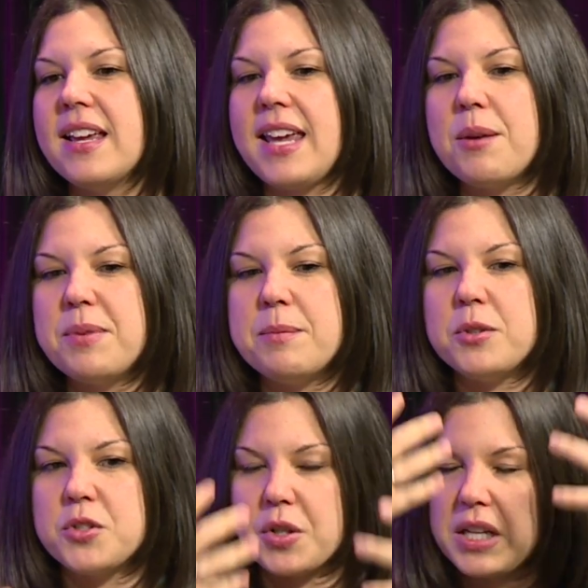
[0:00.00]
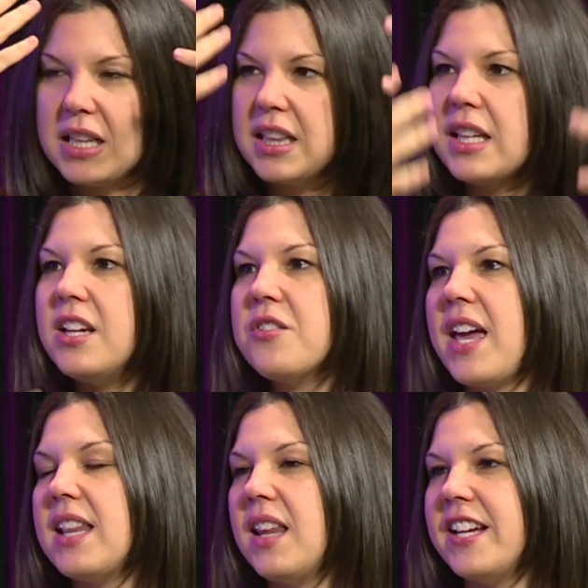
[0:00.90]
get people to clear
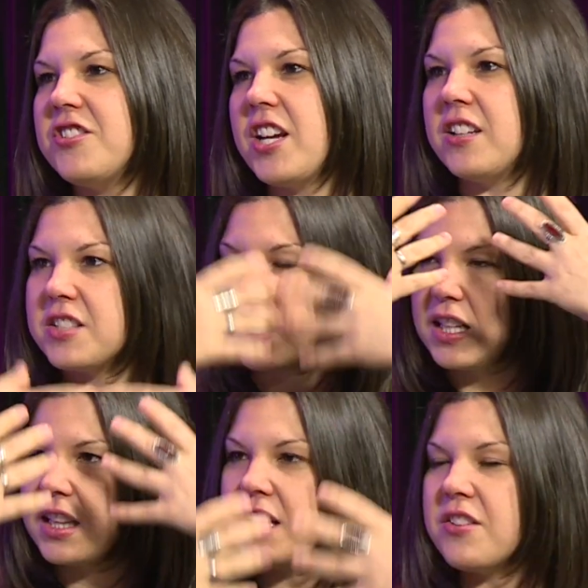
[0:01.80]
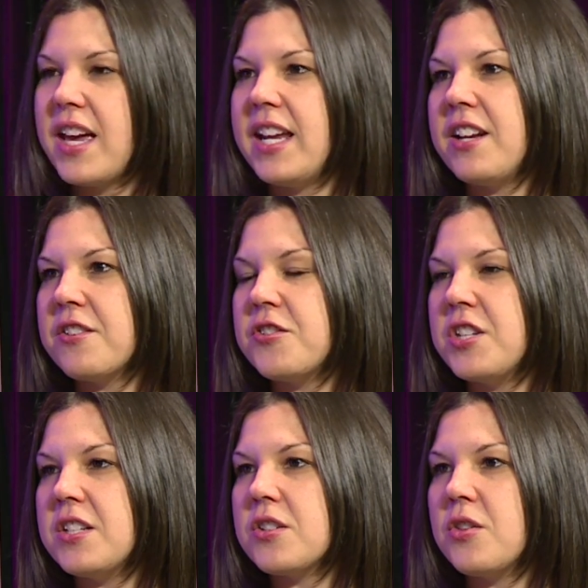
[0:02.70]
that light channel, to clear that
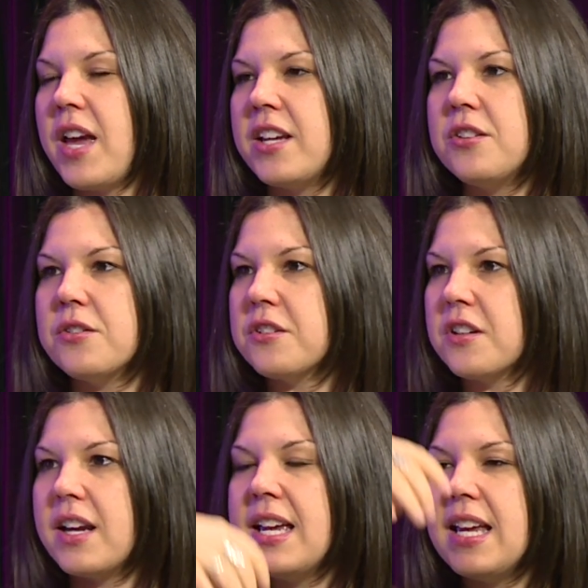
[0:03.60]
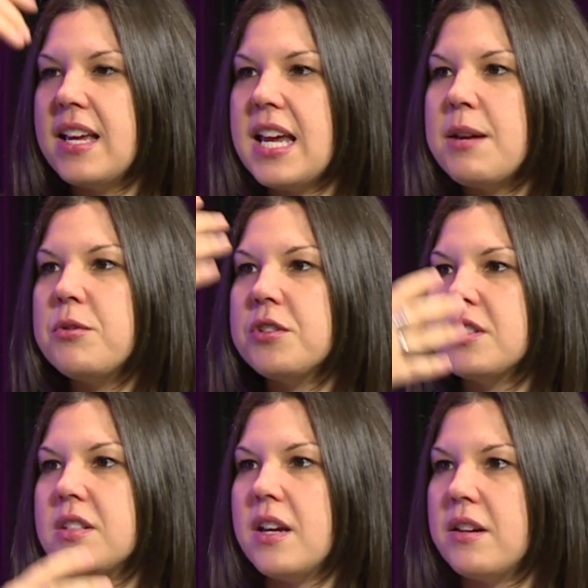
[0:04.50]
energy, so that you're able
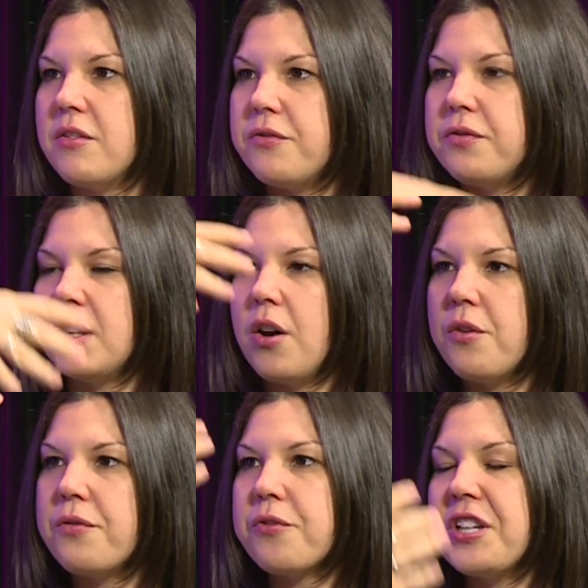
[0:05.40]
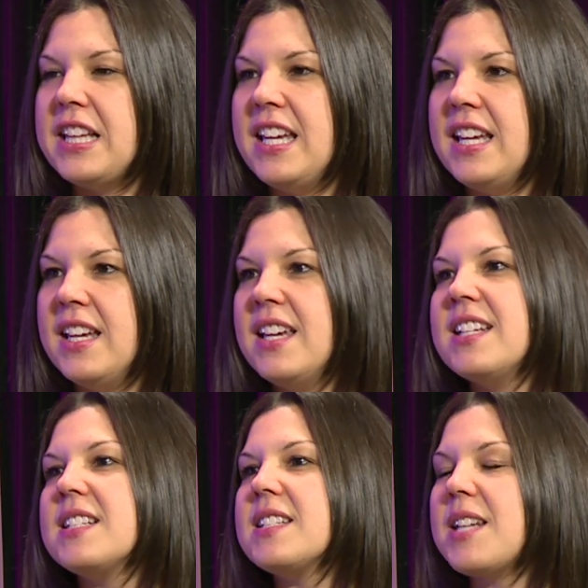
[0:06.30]
to flow freely,
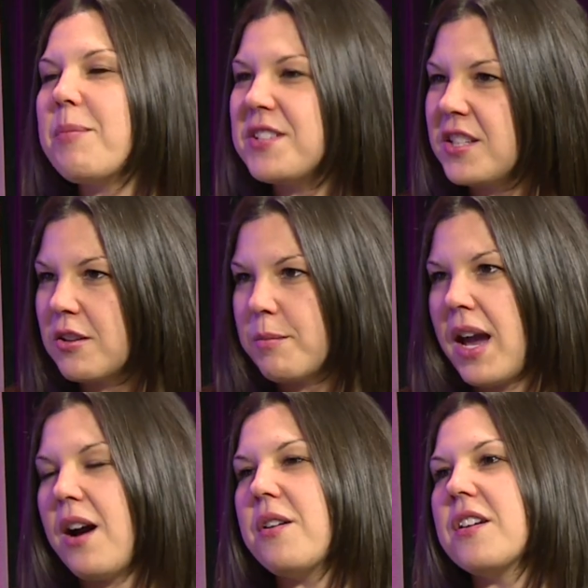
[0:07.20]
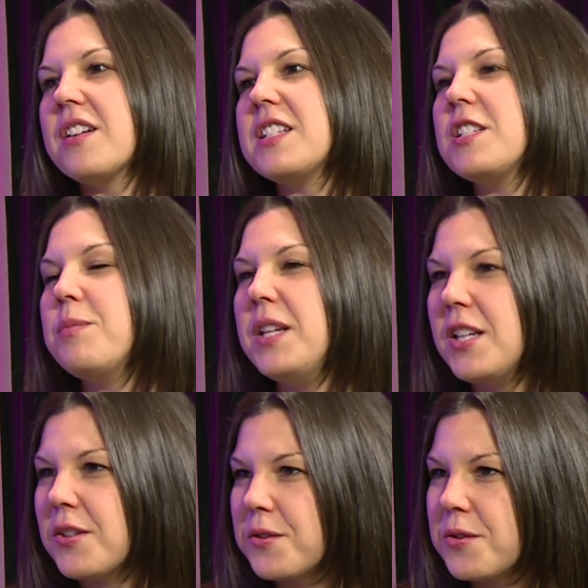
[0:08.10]
step into your power,
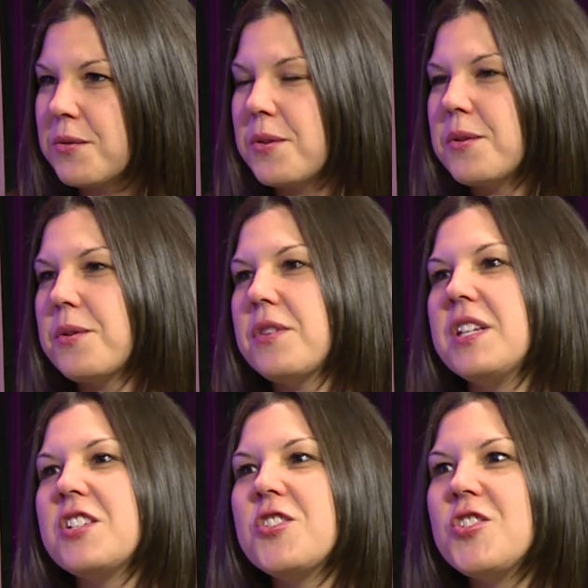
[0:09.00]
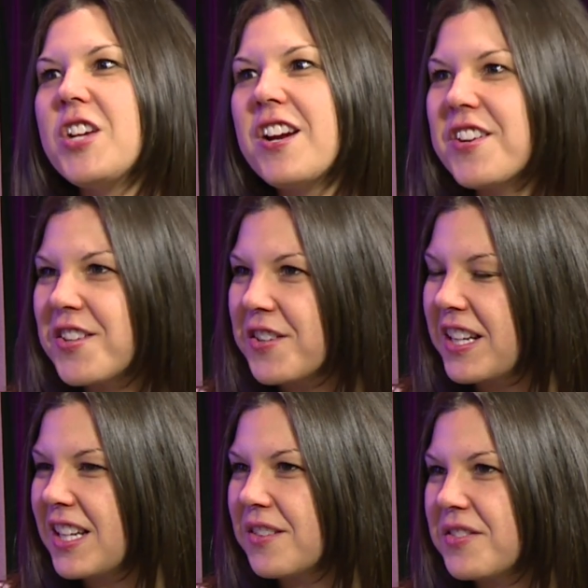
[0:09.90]
speak your truth, share your
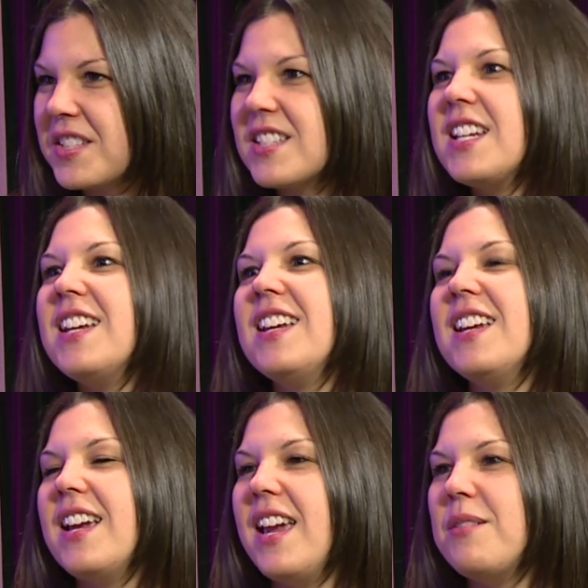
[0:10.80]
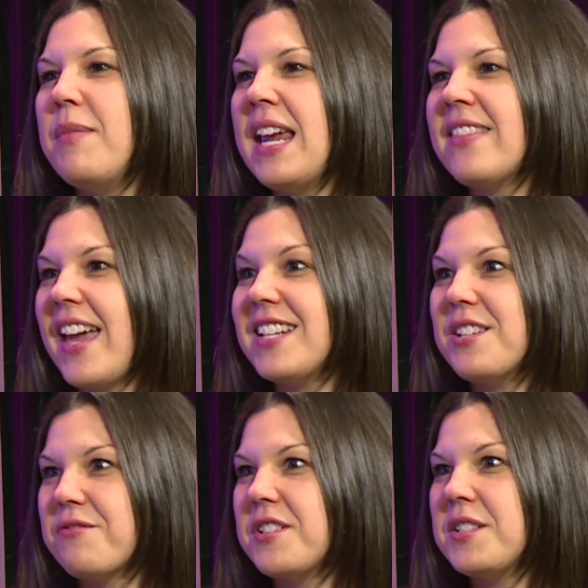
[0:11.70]
gifts, and make that
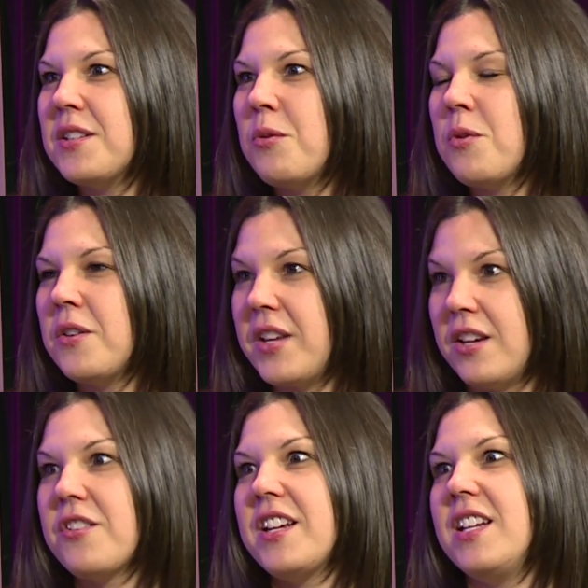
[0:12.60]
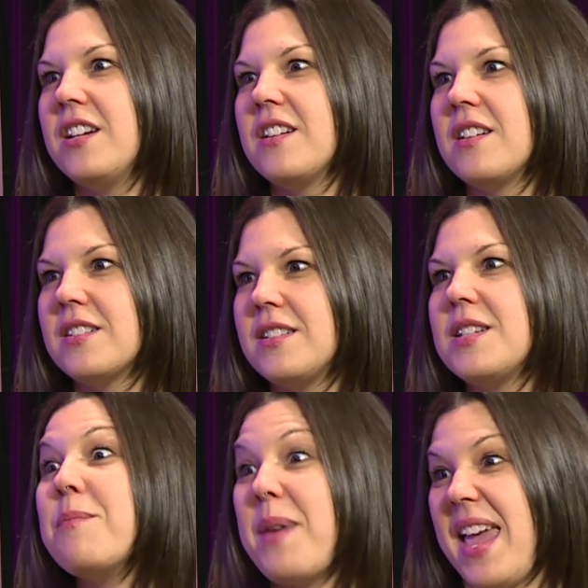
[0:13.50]
difference in the world that you're here
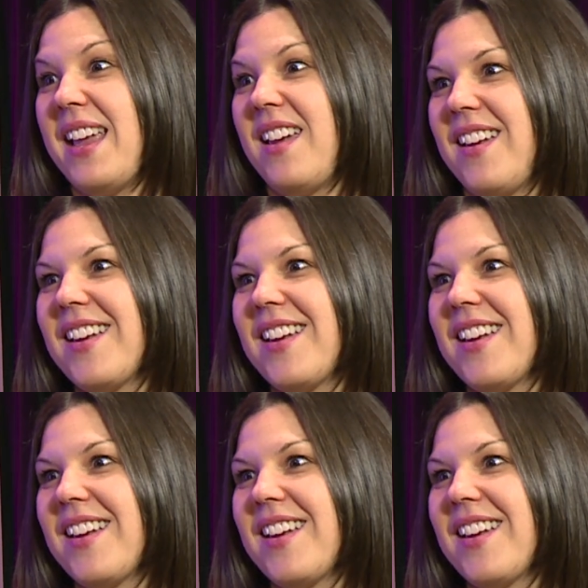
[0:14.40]
to make.